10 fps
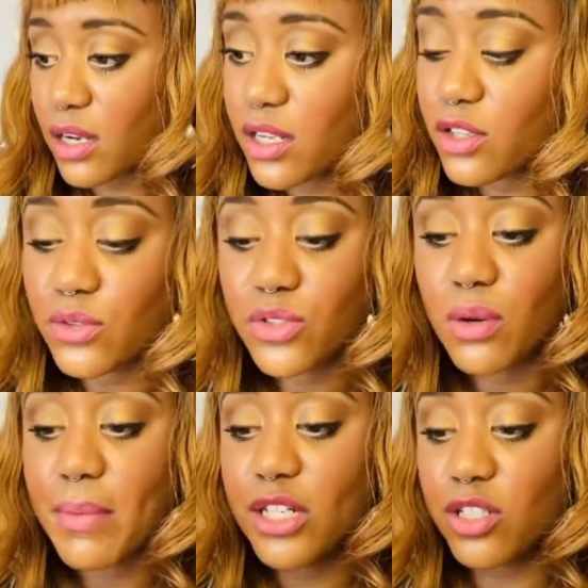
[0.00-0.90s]
use your
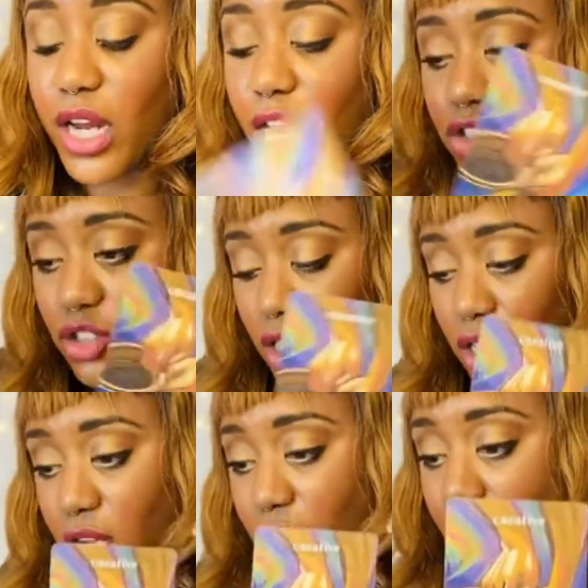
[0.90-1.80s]

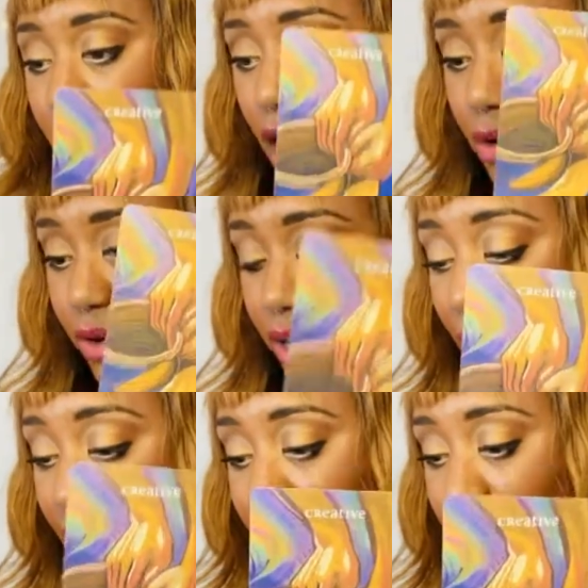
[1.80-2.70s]
imagination and
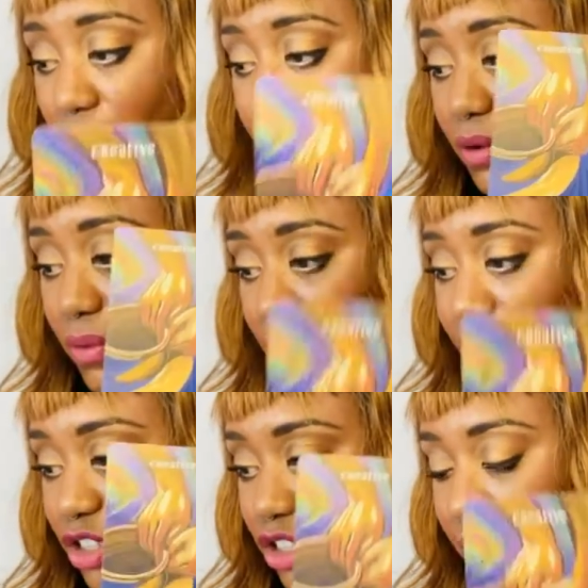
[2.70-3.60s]
create the
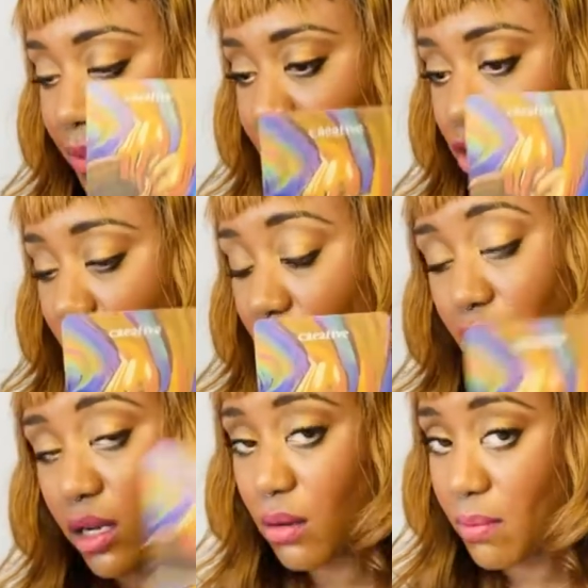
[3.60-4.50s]
relationship that you want
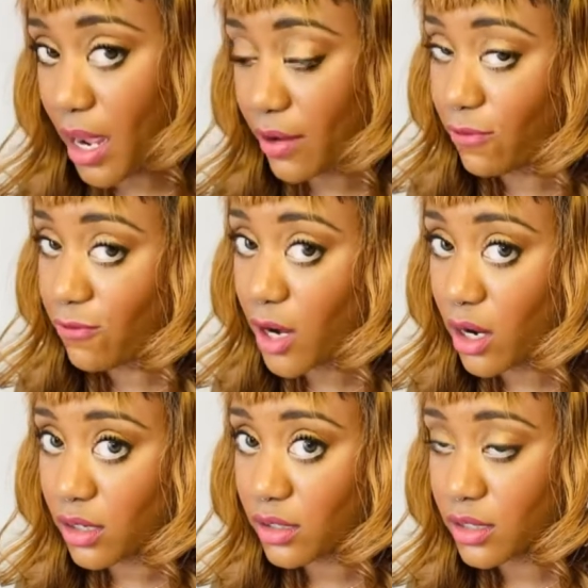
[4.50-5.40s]
in your mind
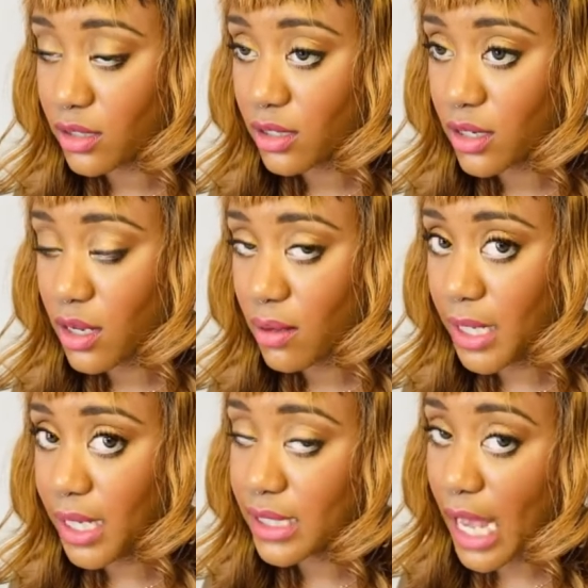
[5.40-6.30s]
first,
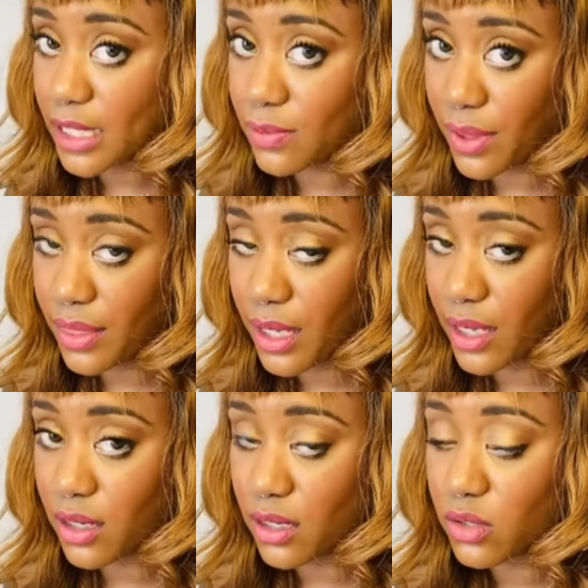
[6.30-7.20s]
because as
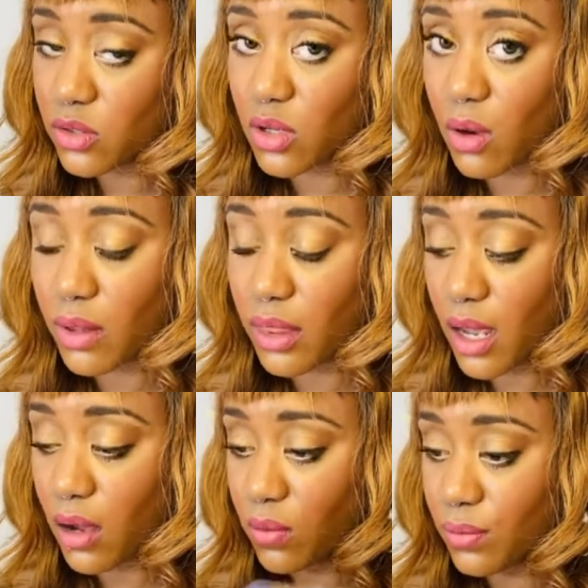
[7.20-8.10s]
within, so
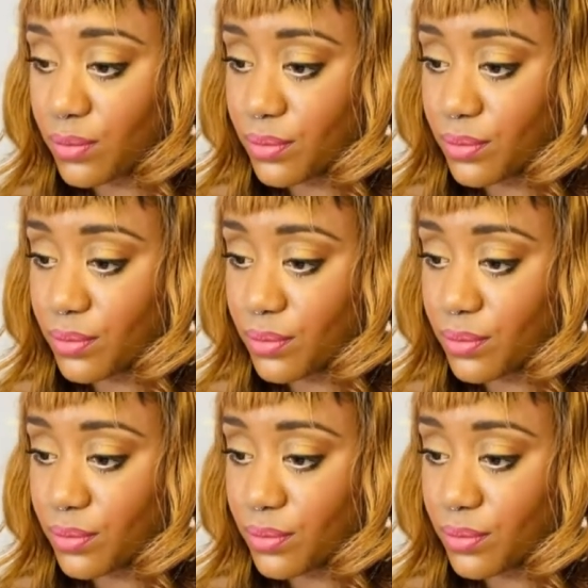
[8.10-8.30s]
without.